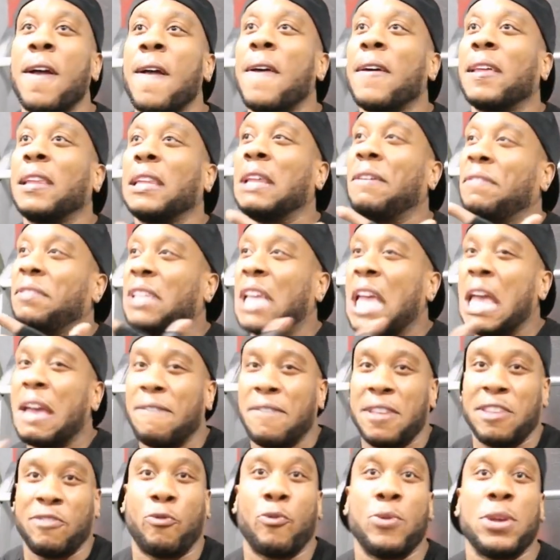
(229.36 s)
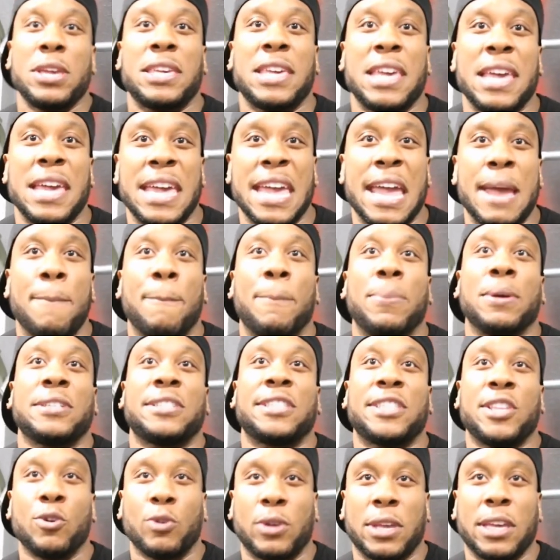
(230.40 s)
Lift as heavy as we can, but
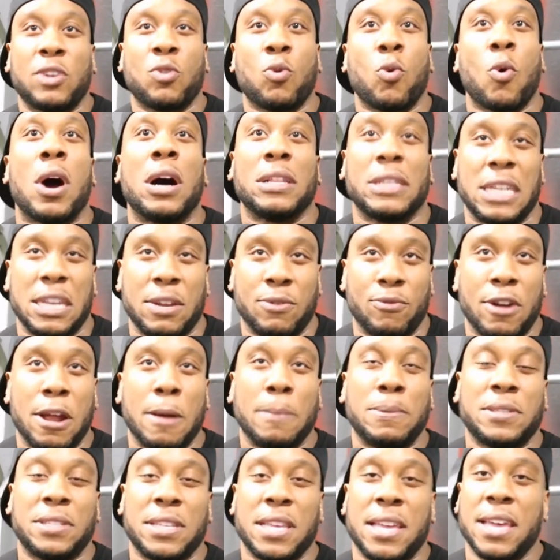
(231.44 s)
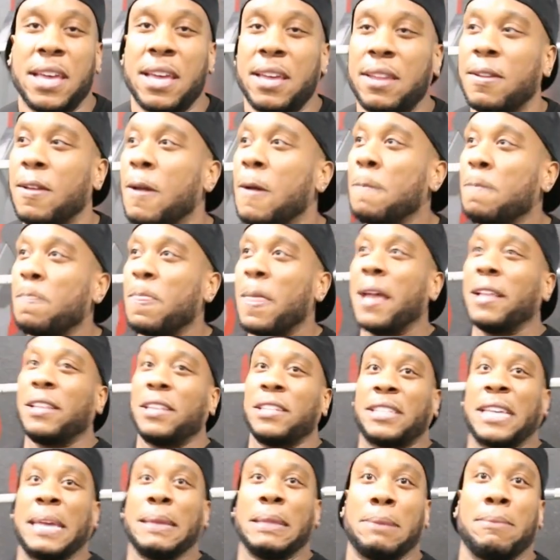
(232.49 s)
still get quality reps in. And just
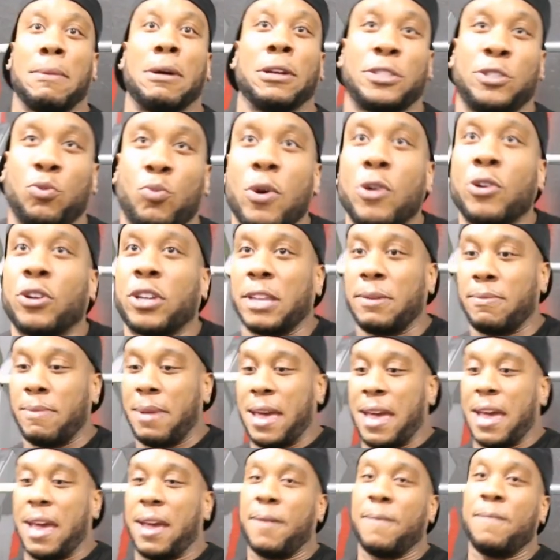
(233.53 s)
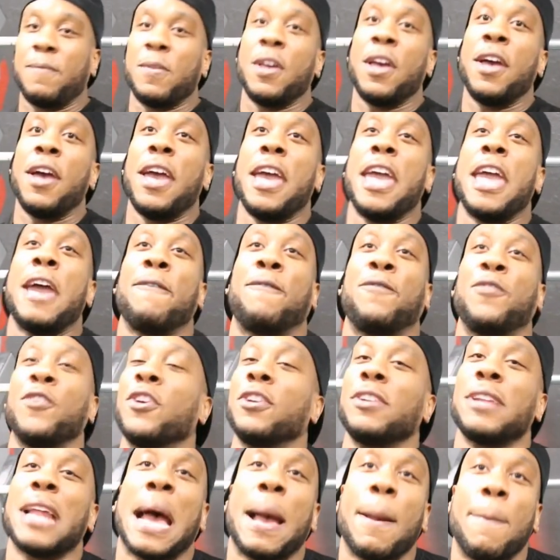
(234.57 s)
keep the muscles working, man. If you're
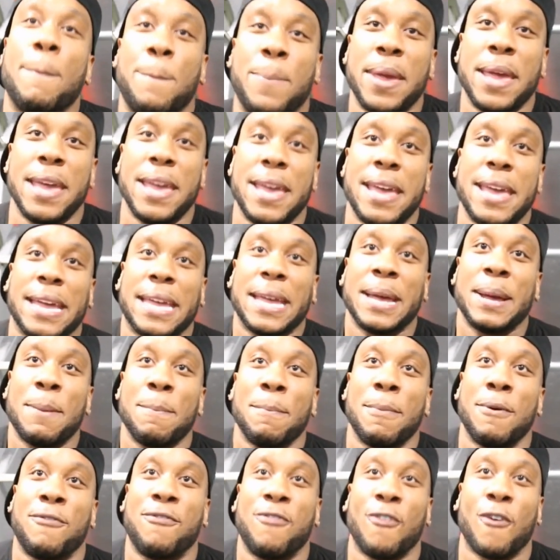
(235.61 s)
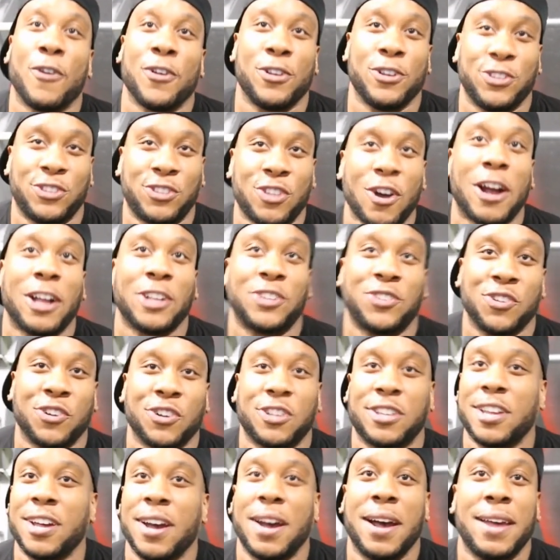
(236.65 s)
not big before you start your
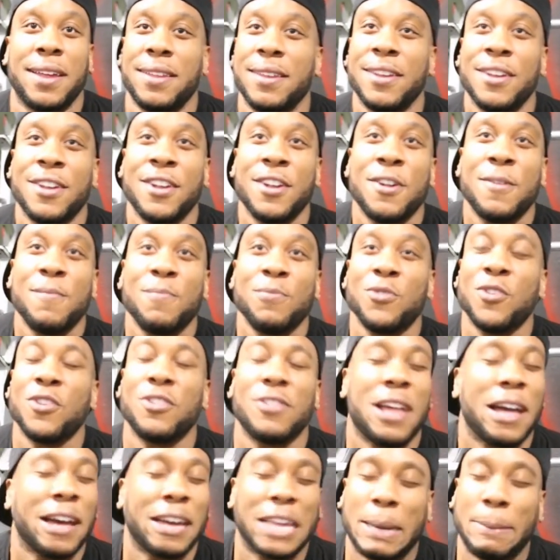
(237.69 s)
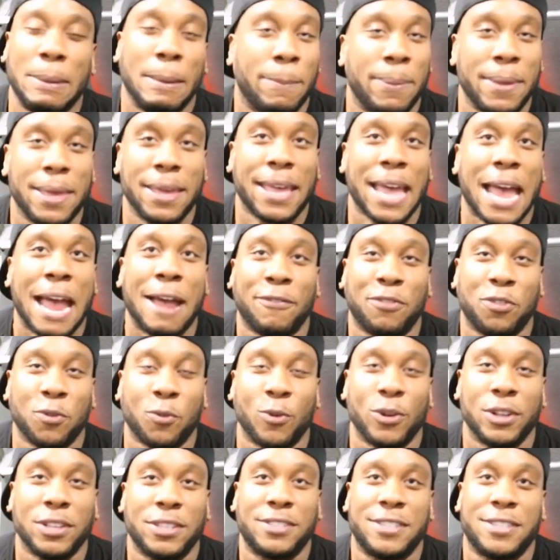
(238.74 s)
cut, you're not gonna be big afterwards.